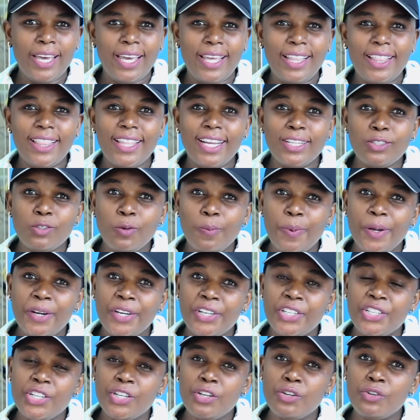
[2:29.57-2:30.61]
In that
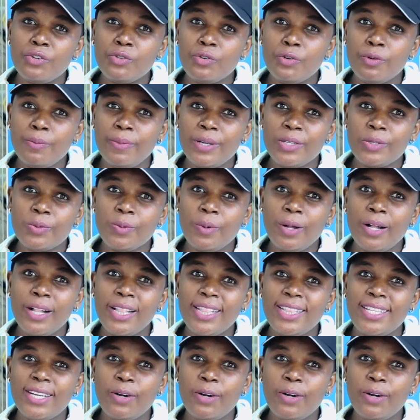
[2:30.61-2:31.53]
operation room as well,